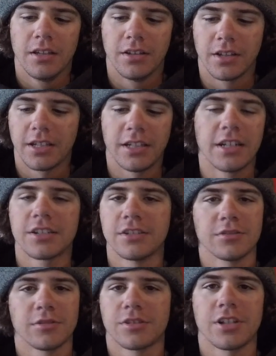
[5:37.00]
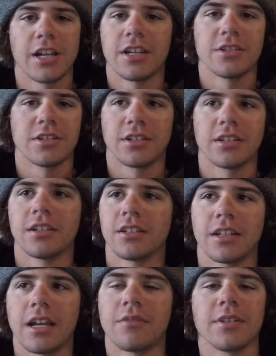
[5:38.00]
the conditions were changing
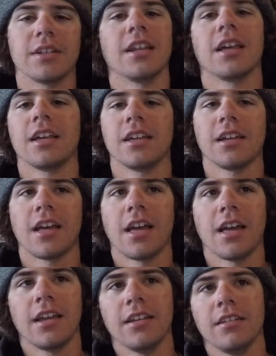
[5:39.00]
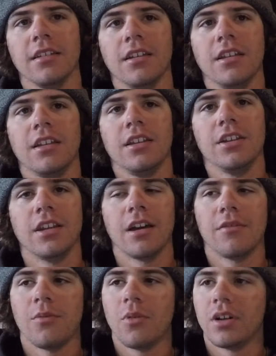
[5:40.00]
literally every day. And you'd
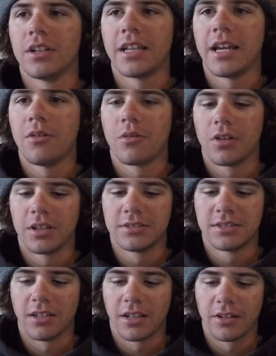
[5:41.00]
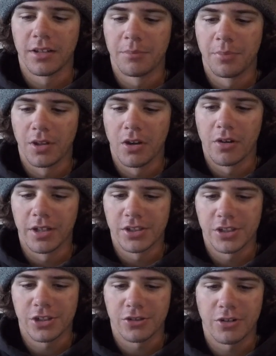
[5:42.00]
have one day where it's literally blowing
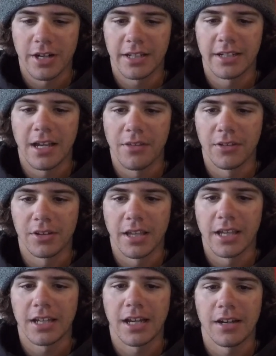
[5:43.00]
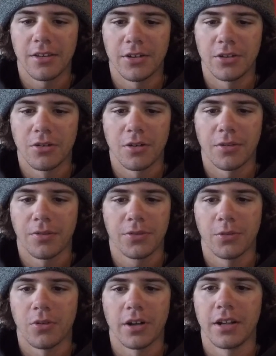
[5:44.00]
straight down the lake out of the
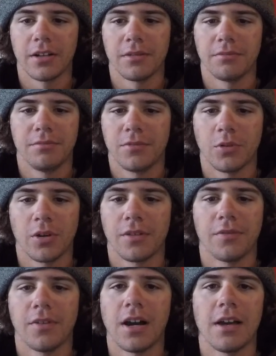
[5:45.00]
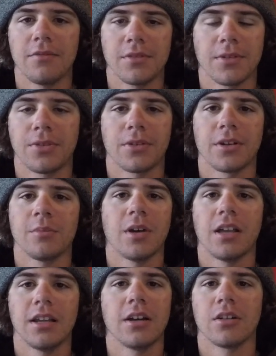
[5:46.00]
north, 20 to 25 with
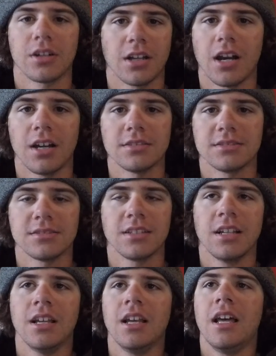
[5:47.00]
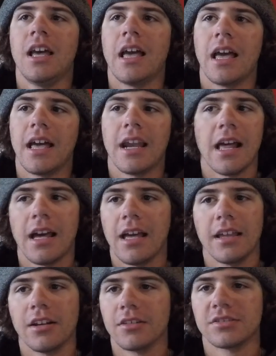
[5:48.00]
30-mile-an-hour gusts.
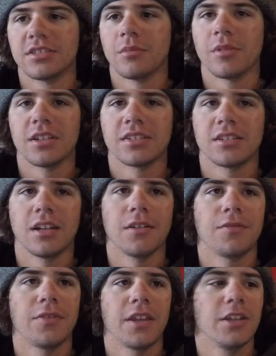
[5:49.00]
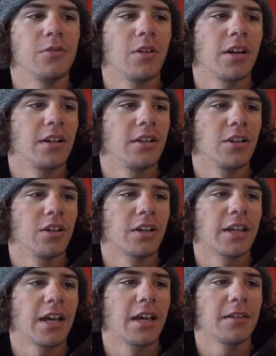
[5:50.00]
And you know, some of the stuff that you wanted to
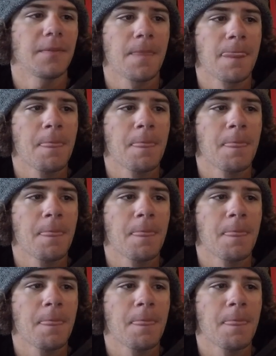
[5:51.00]
look at